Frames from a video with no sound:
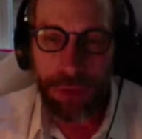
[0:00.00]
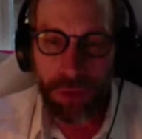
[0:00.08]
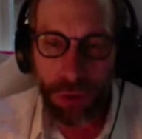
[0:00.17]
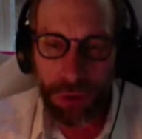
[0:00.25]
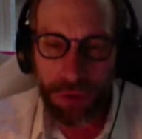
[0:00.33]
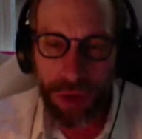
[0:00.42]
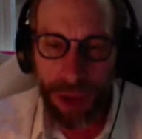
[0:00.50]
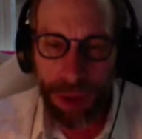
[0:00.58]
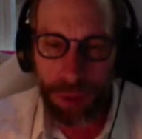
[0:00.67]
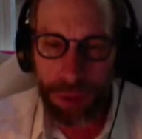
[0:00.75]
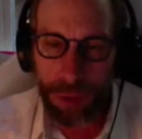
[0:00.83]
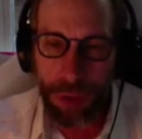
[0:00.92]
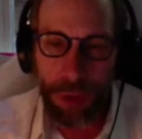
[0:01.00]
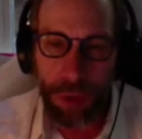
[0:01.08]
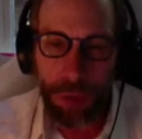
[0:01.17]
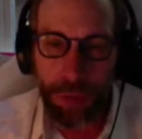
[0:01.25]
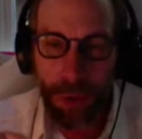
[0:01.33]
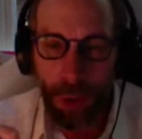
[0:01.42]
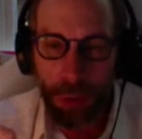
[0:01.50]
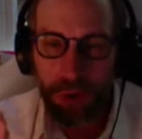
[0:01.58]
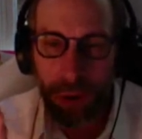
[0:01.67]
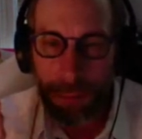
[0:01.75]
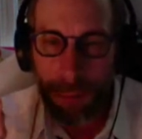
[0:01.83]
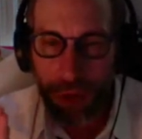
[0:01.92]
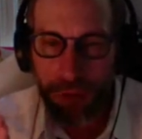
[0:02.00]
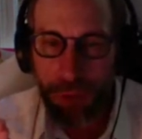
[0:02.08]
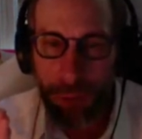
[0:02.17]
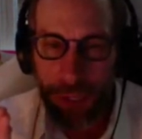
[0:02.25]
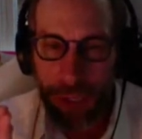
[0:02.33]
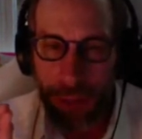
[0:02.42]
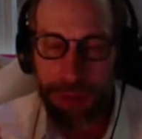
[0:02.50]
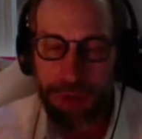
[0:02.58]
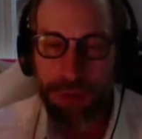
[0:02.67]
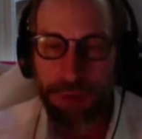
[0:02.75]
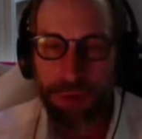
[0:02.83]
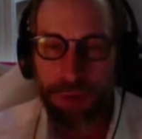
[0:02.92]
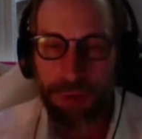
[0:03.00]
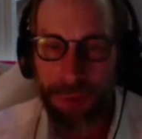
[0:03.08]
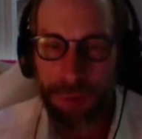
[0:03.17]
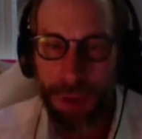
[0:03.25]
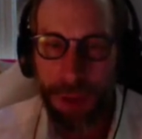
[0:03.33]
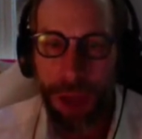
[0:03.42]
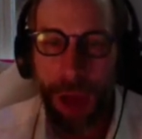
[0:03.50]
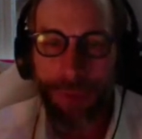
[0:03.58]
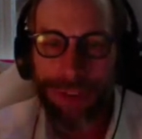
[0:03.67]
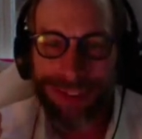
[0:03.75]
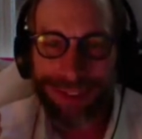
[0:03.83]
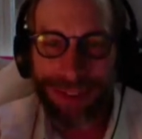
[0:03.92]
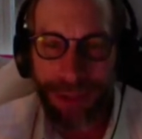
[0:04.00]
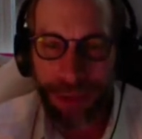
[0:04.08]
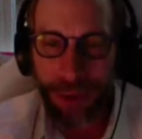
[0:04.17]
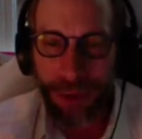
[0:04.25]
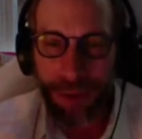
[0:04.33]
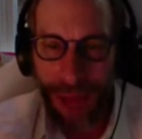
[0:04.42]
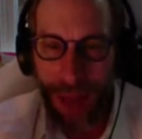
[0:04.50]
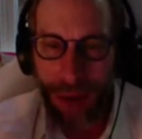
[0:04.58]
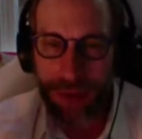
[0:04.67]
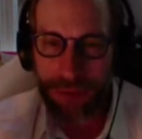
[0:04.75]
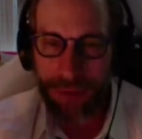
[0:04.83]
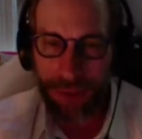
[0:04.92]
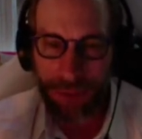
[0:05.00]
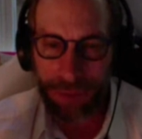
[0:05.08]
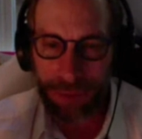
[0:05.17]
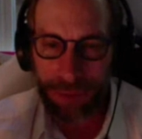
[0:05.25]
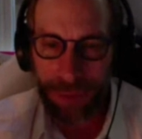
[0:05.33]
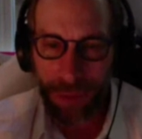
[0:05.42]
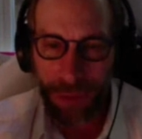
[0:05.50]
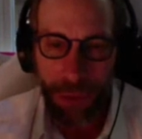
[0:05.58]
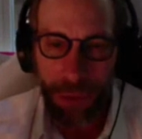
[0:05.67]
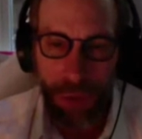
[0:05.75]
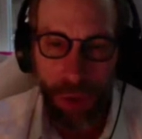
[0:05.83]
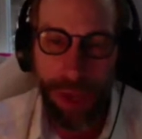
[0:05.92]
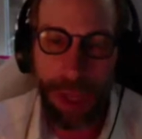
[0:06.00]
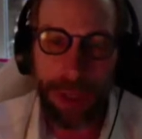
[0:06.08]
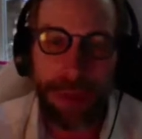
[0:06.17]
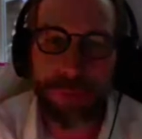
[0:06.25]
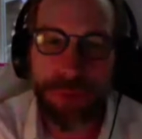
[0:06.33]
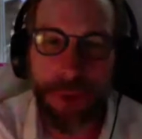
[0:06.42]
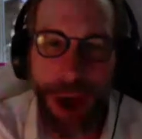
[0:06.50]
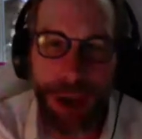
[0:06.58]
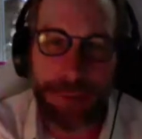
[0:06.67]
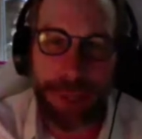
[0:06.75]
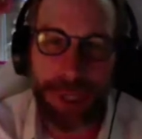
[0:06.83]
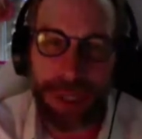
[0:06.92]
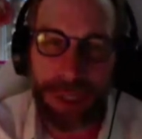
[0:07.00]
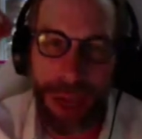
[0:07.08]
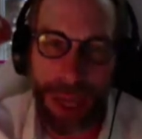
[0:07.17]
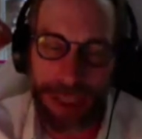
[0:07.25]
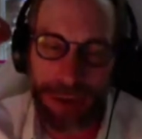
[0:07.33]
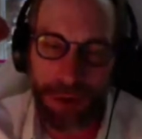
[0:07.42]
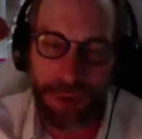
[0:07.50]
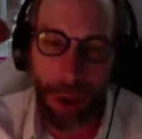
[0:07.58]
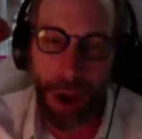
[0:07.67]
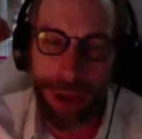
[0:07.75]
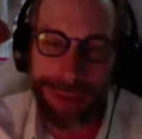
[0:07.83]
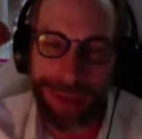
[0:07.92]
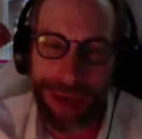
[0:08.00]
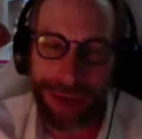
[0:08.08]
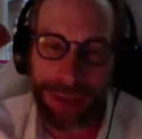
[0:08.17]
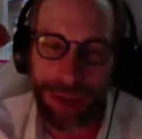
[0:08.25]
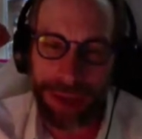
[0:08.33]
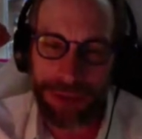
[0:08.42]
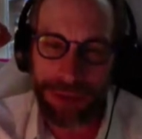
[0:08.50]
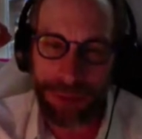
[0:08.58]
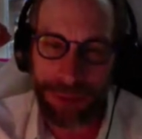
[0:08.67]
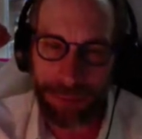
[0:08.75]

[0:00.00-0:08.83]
It turns out those are multiple images of a single galaxy located 5 billion light years behind that cluster.